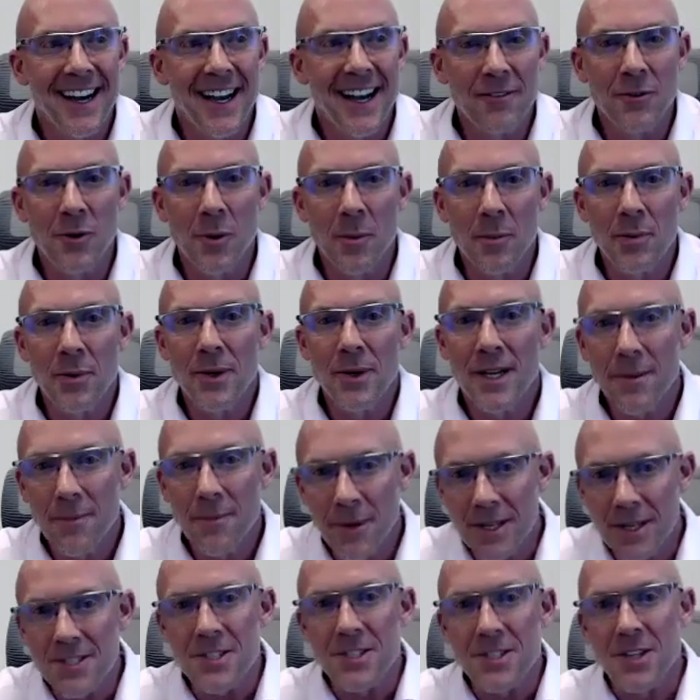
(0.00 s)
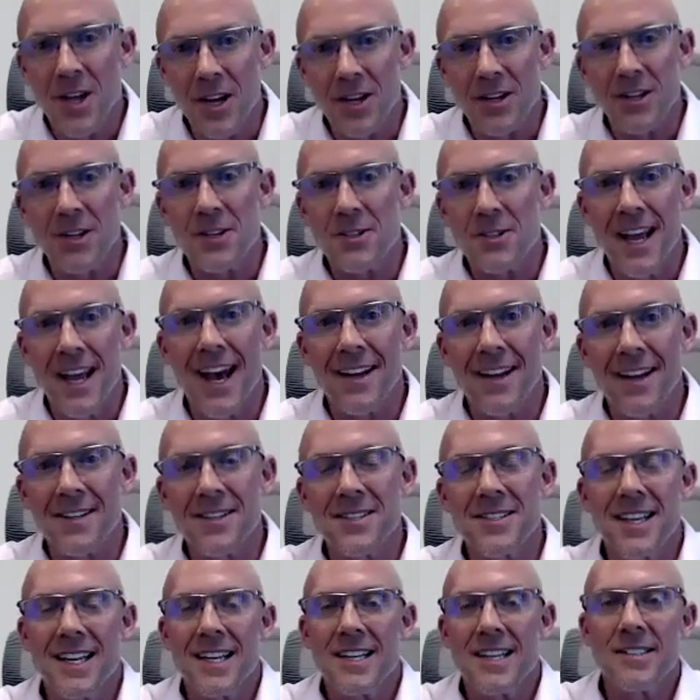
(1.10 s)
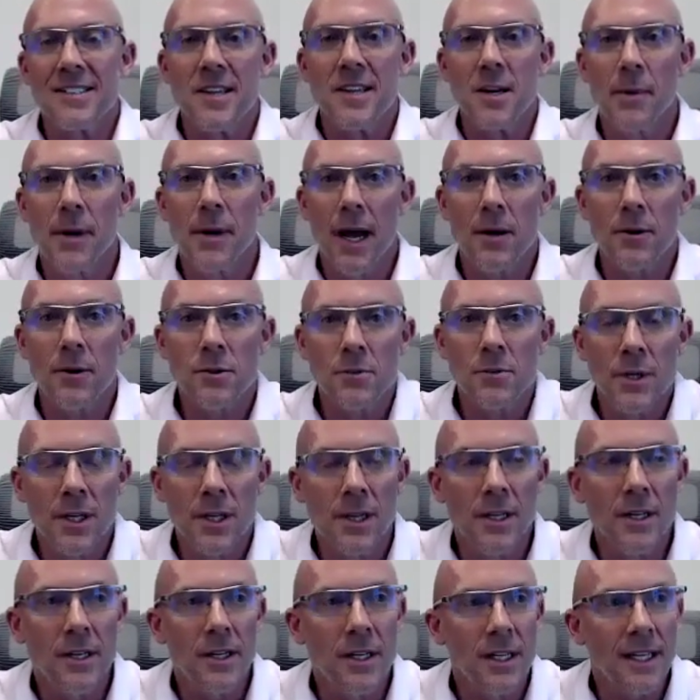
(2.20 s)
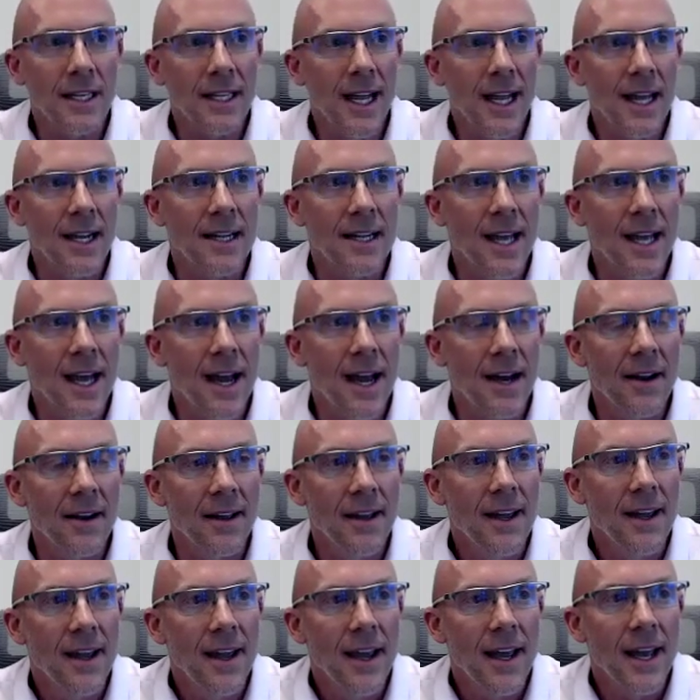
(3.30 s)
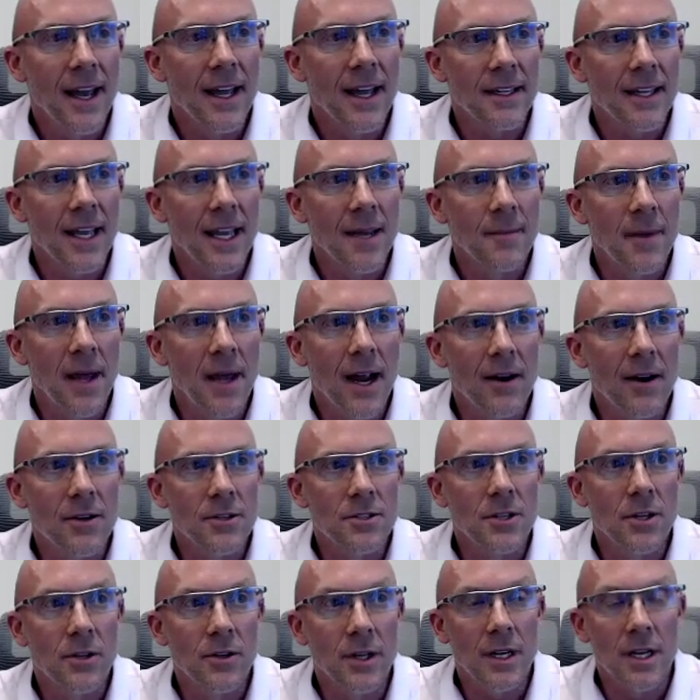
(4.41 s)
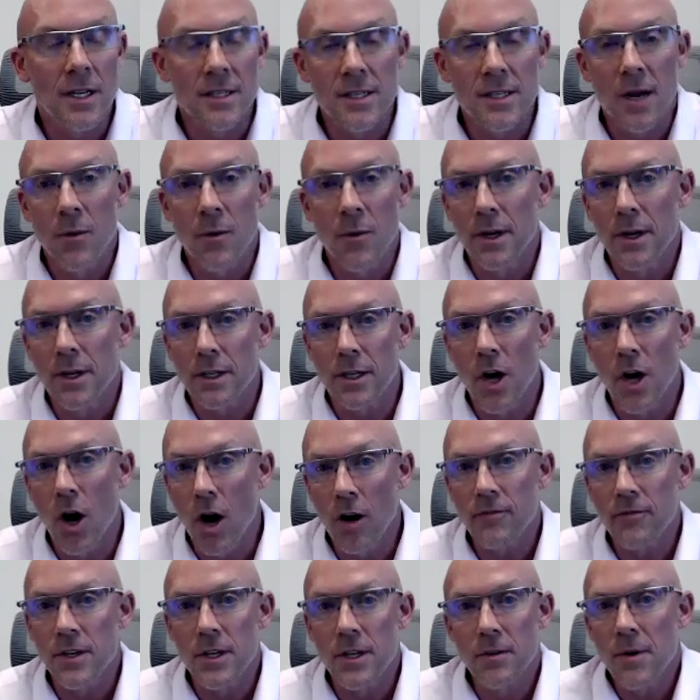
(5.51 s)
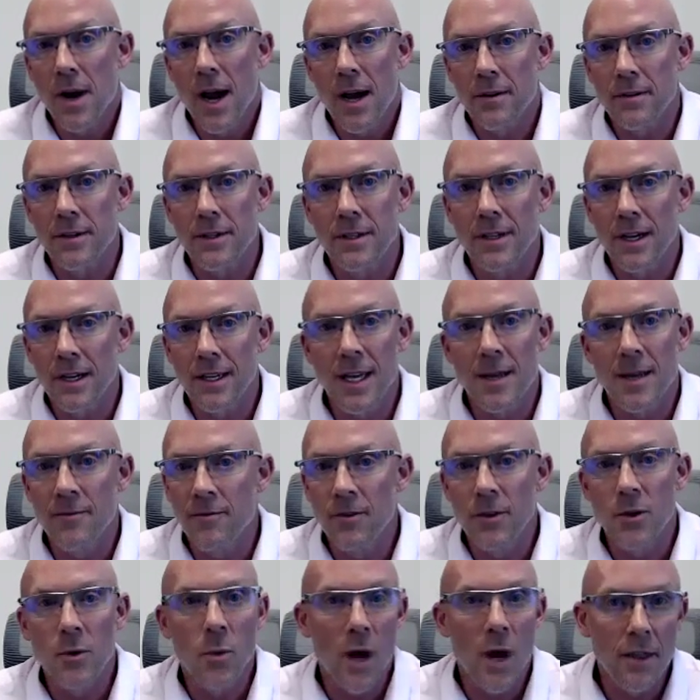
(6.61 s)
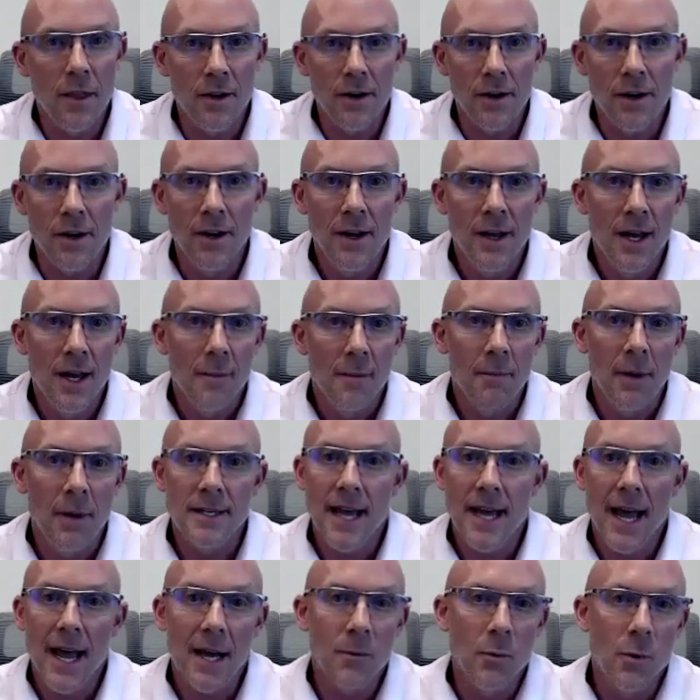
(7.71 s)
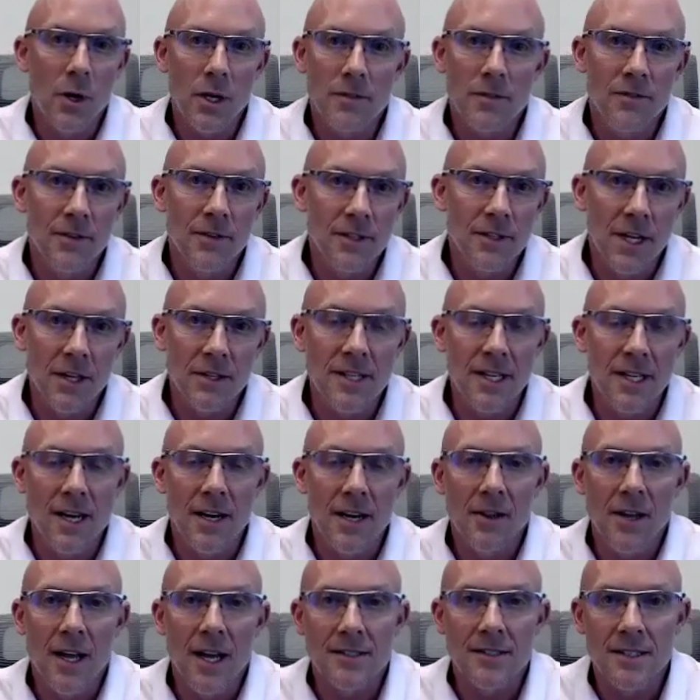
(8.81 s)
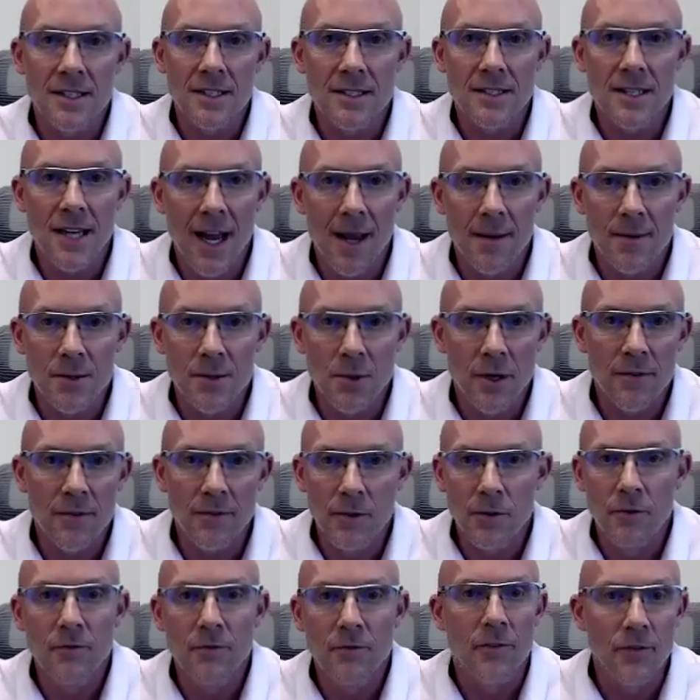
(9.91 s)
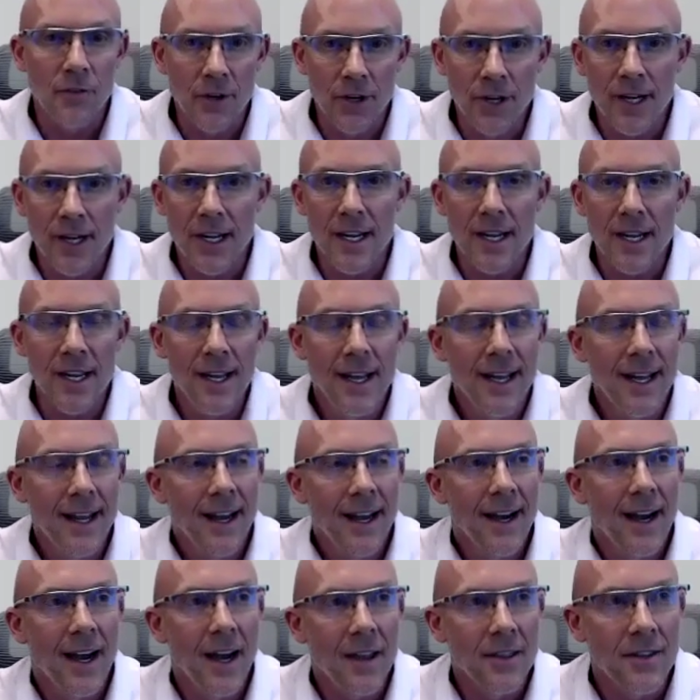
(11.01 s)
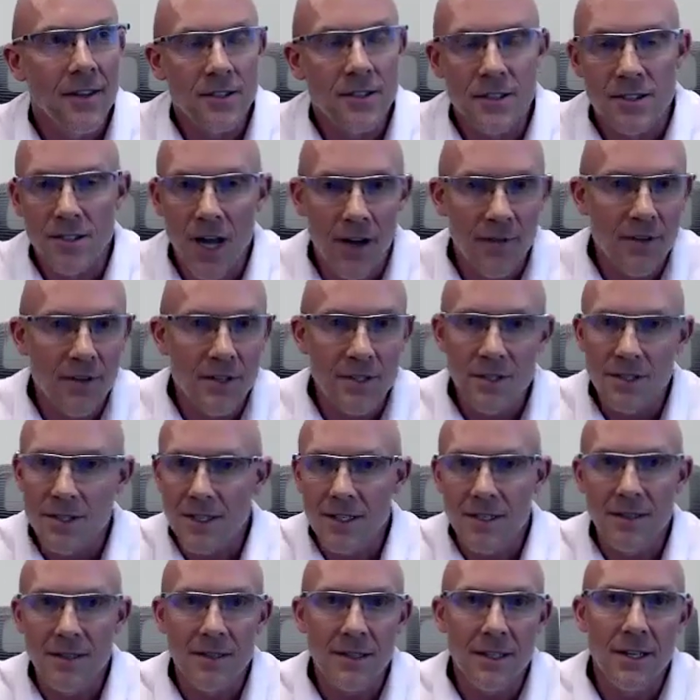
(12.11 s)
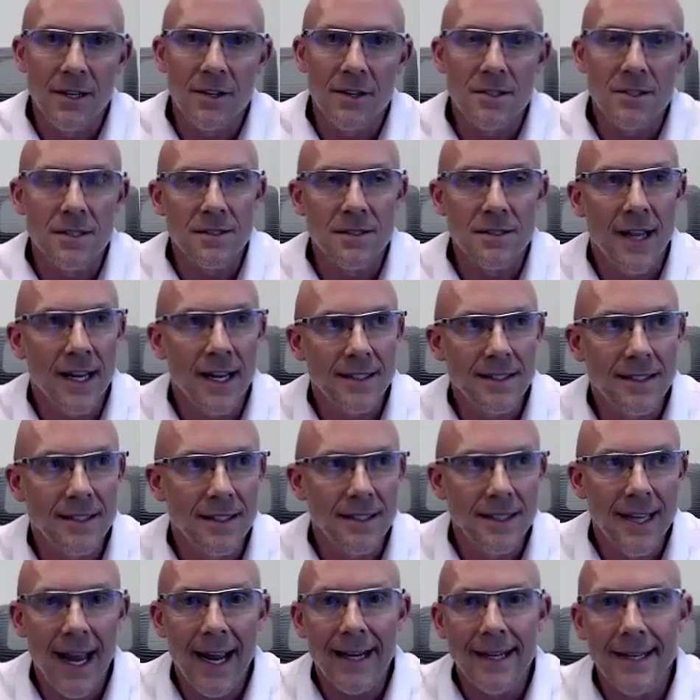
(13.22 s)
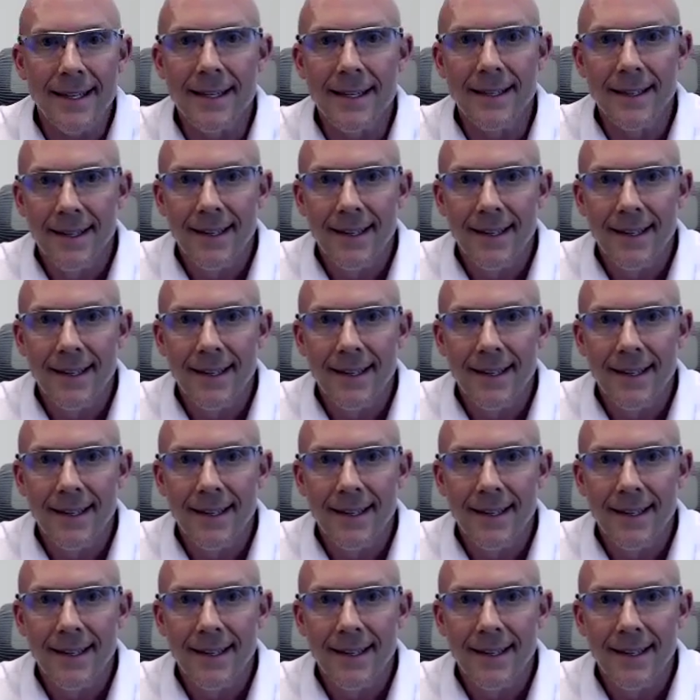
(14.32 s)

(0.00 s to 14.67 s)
Everyone pretty much just hunkers down and stays there, but I was really looking to get out of town and came to Arizona because I wanted to golf year round. I came for the weather. My dad worked for Delta Airlines at the time, so I flew for free. This is obviously, this is 1990.